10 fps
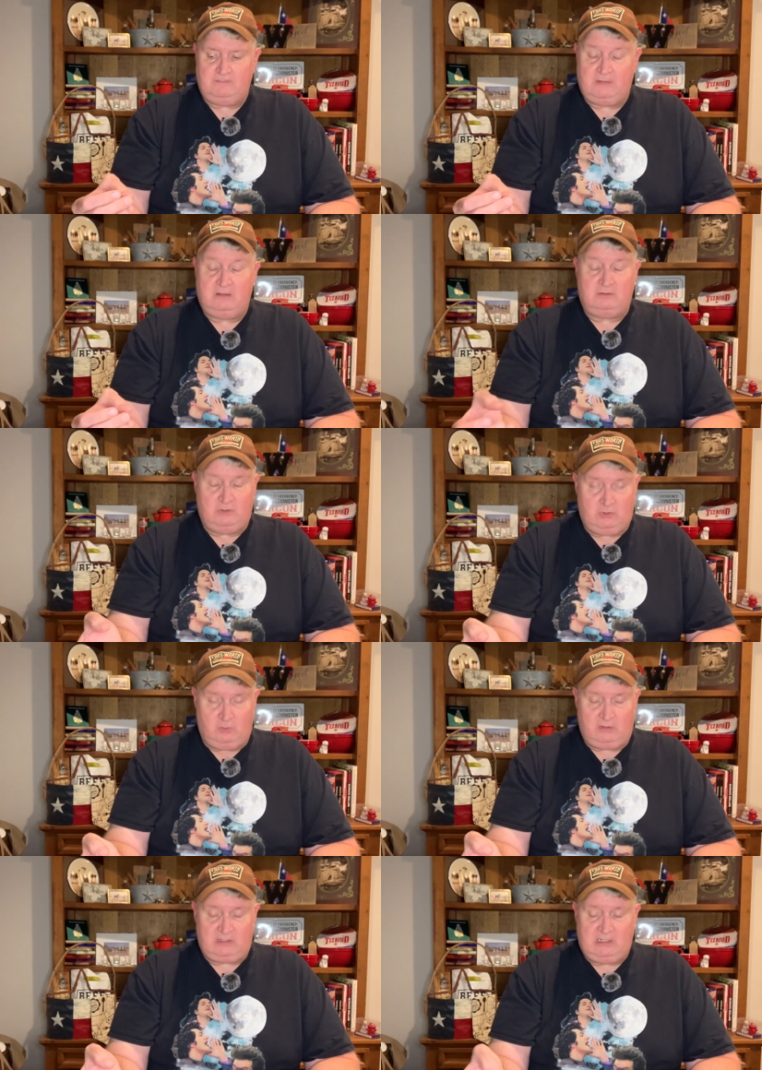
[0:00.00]
New
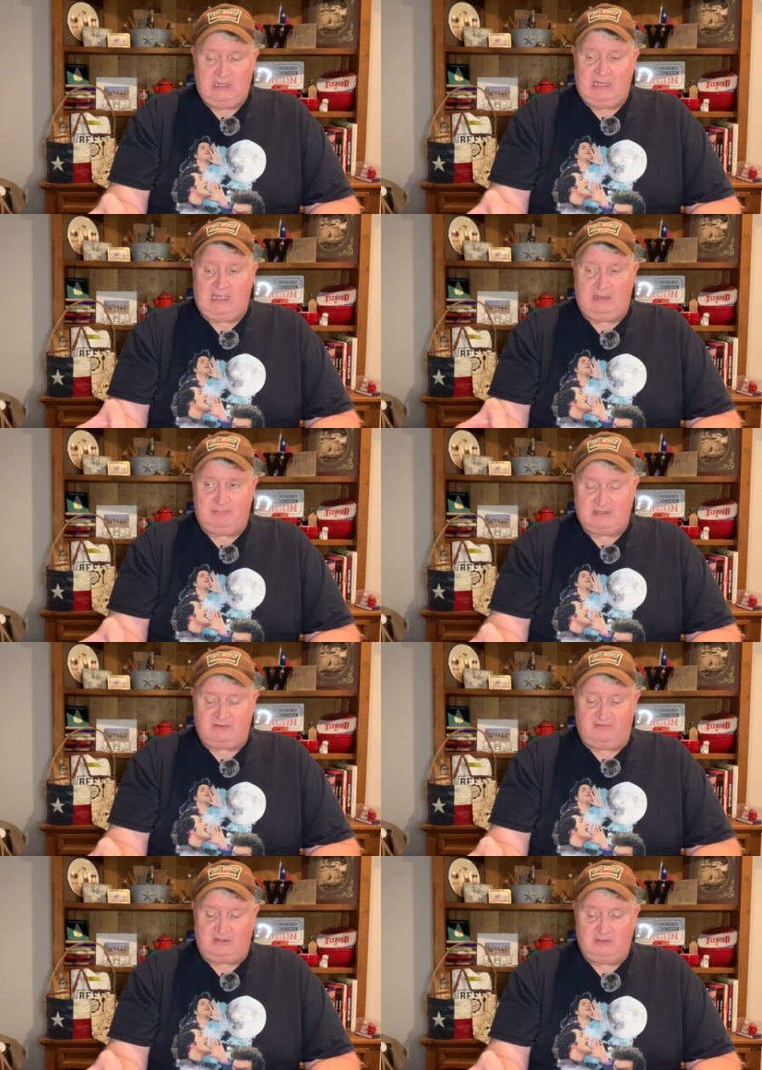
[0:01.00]
York and
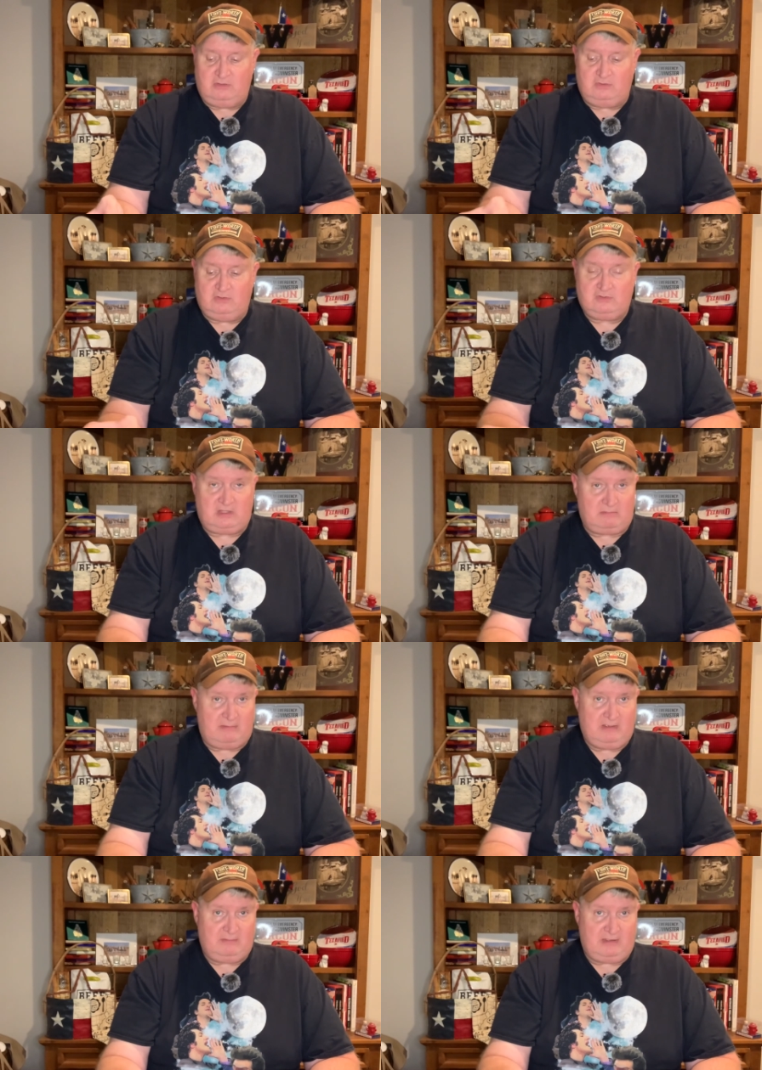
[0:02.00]
Pennsylvania. Who knows? They might be
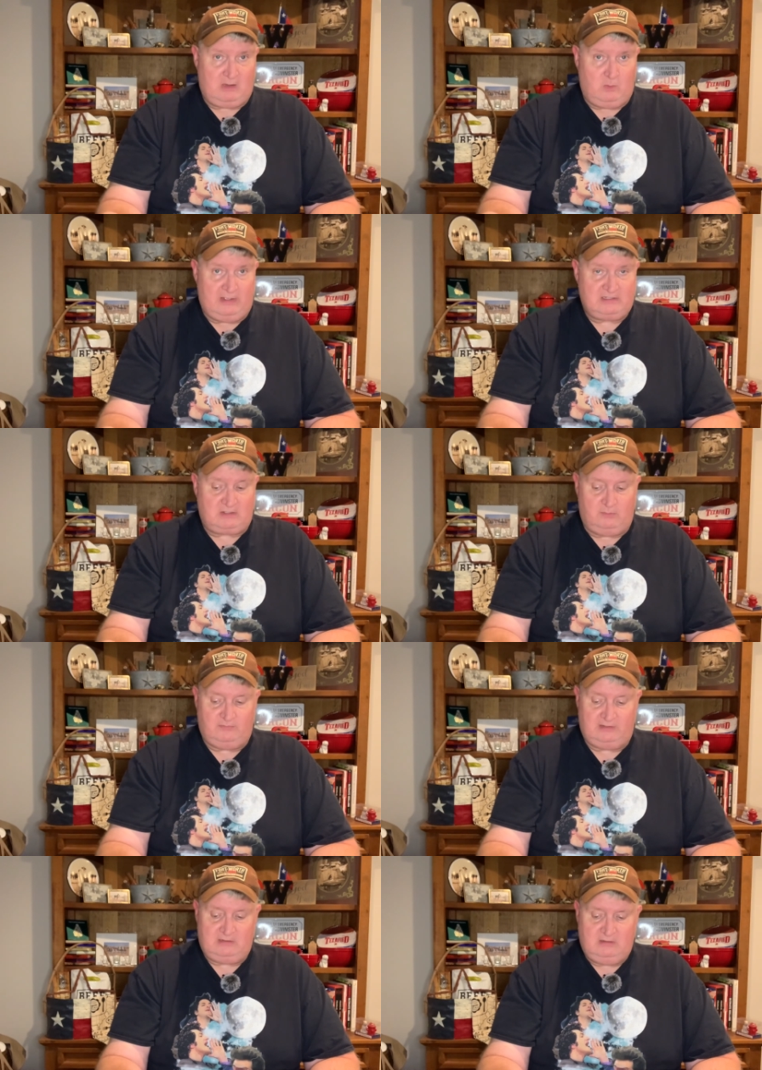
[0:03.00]
coming out west,
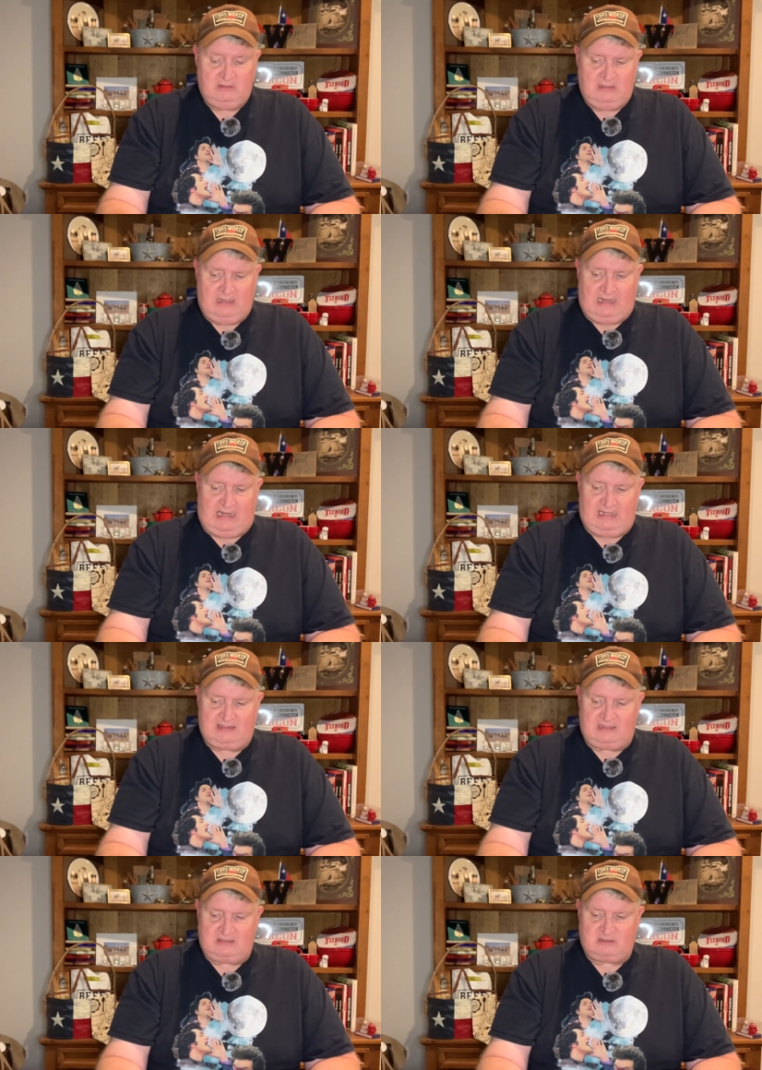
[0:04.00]
hopefully. I
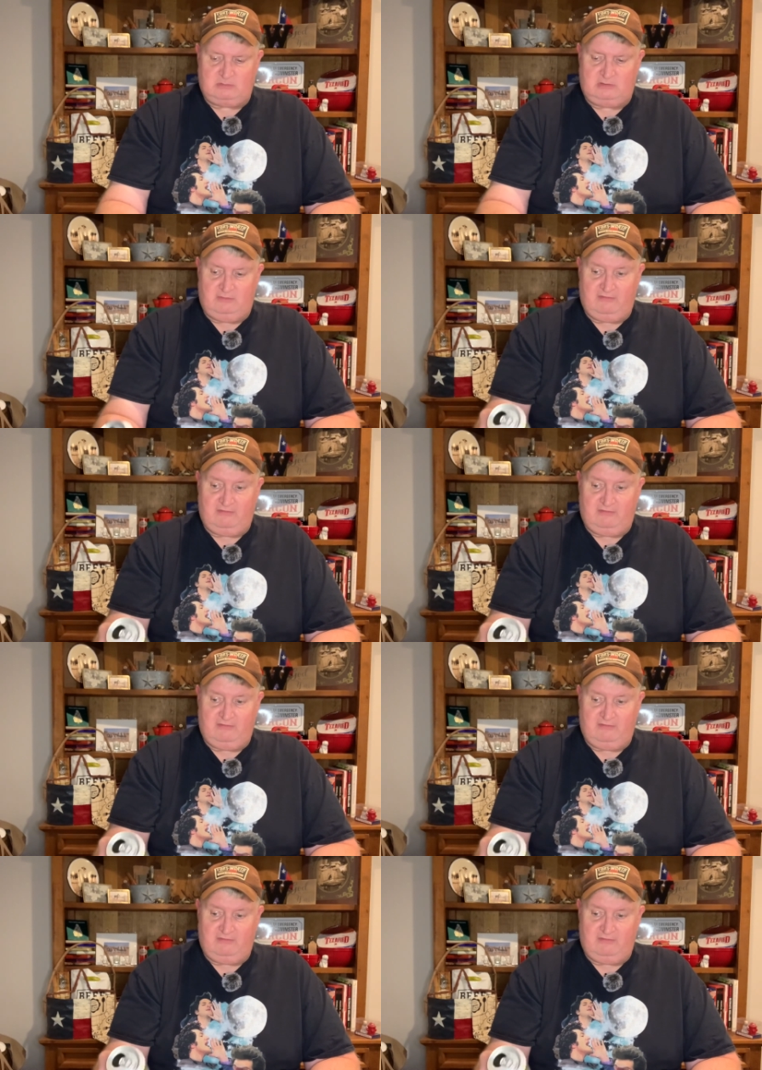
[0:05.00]
think this would do very